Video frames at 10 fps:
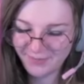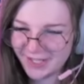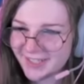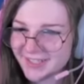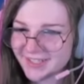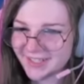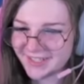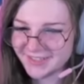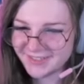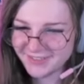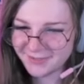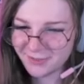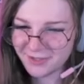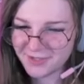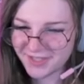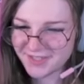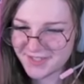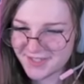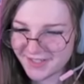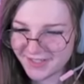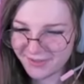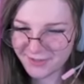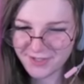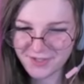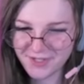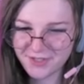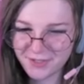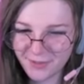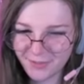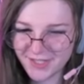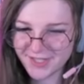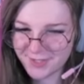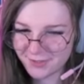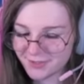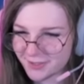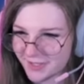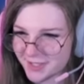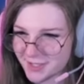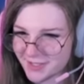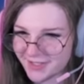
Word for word: Back in the day, when I was on this like, oh, when I was on doing my Discord cringe,